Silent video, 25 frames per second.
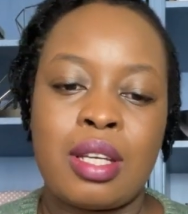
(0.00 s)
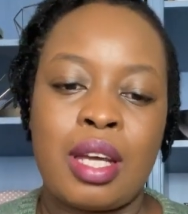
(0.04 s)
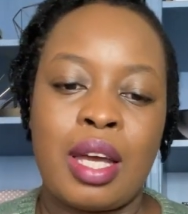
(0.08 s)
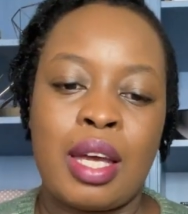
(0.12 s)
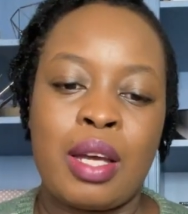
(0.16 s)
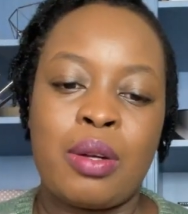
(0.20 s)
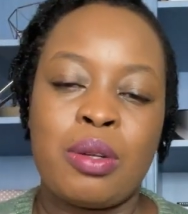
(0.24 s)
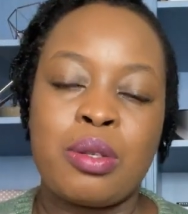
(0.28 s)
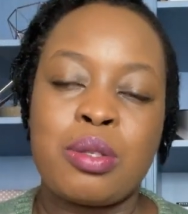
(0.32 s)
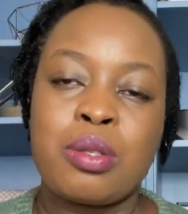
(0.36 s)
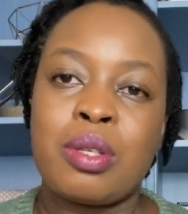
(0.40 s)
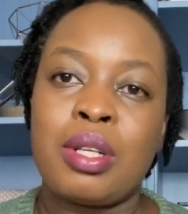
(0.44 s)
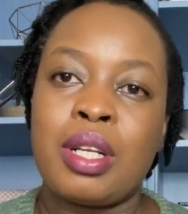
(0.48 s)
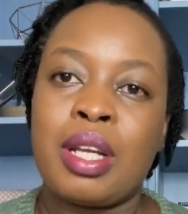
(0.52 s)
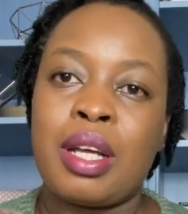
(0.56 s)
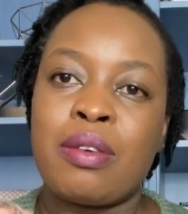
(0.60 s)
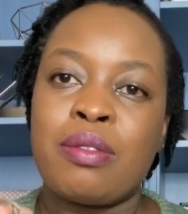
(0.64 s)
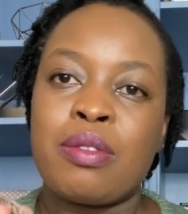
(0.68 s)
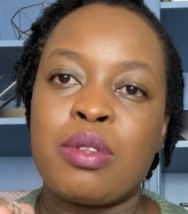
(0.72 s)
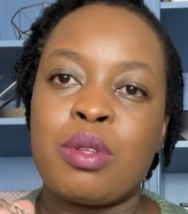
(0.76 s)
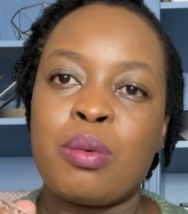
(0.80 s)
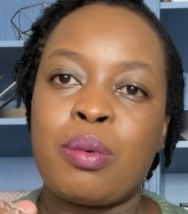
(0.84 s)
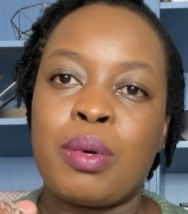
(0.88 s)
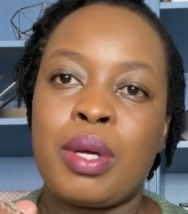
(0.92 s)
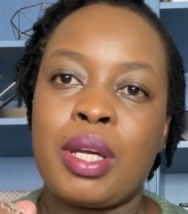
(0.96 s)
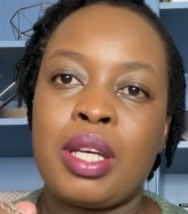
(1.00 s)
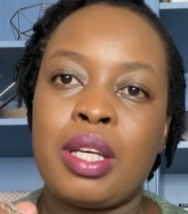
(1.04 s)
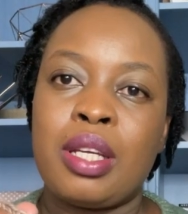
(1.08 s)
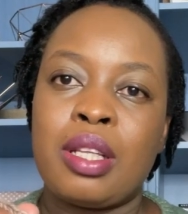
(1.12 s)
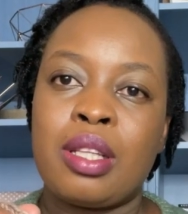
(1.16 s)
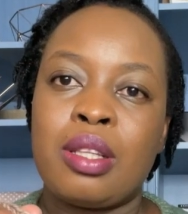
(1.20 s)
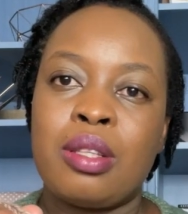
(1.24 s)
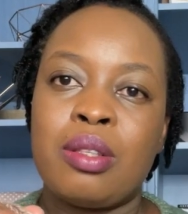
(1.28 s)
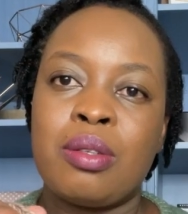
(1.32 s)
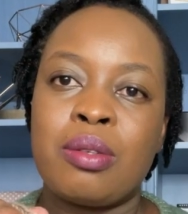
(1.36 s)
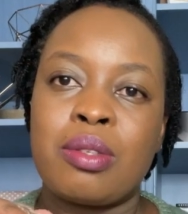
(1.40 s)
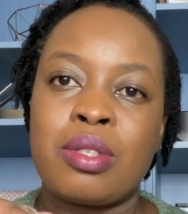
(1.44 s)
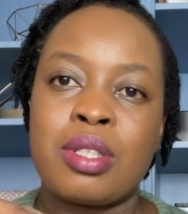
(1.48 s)
I also love the way
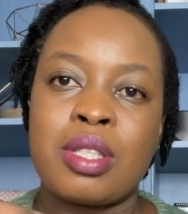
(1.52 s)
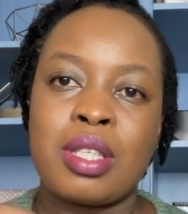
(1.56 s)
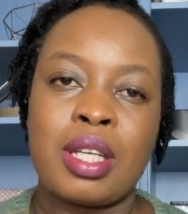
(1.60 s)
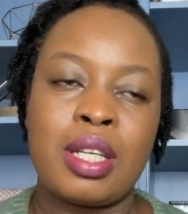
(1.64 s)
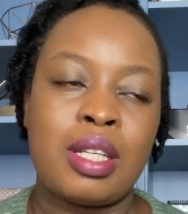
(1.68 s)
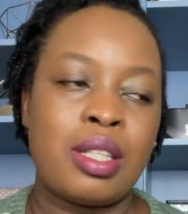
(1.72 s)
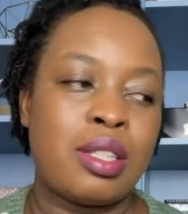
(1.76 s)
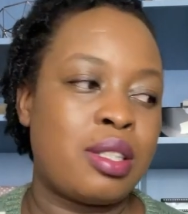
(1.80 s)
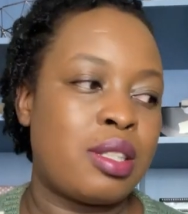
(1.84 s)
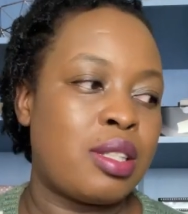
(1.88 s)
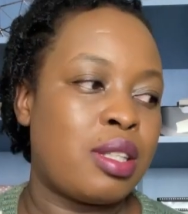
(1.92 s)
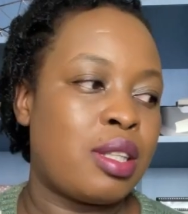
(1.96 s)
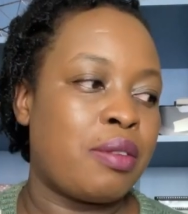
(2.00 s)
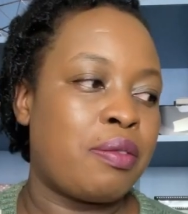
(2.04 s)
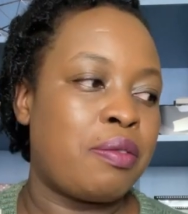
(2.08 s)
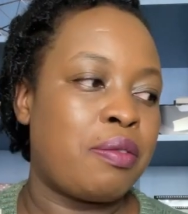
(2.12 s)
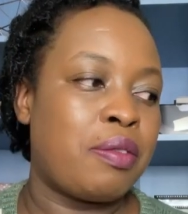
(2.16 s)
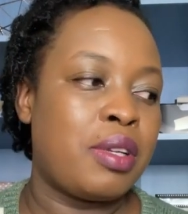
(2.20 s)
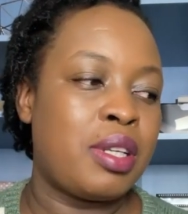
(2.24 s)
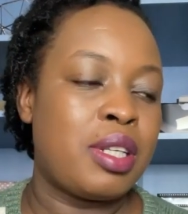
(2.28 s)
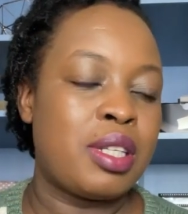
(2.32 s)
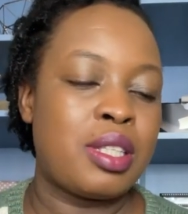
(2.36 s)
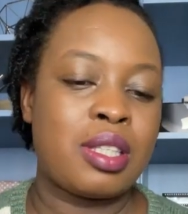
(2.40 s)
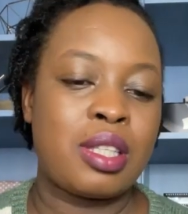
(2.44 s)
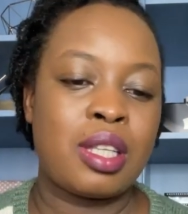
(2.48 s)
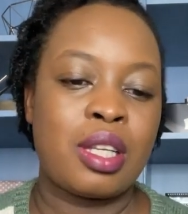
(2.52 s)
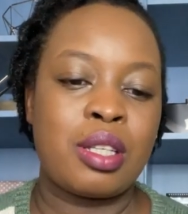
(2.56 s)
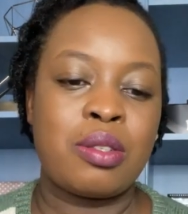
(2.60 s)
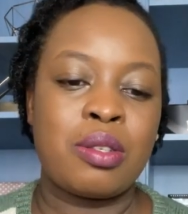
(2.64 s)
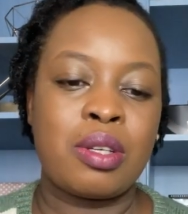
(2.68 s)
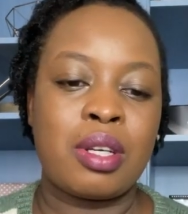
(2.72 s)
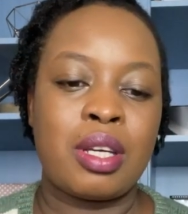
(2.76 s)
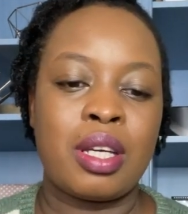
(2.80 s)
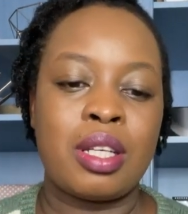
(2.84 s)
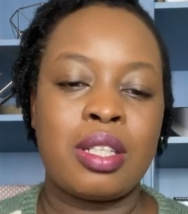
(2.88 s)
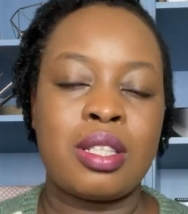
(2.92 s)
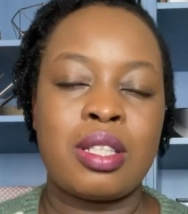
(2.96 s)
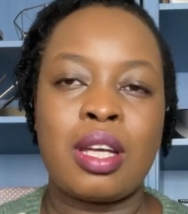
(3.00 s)
it looks and the finish that you
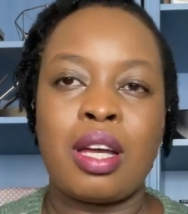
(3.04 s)
get.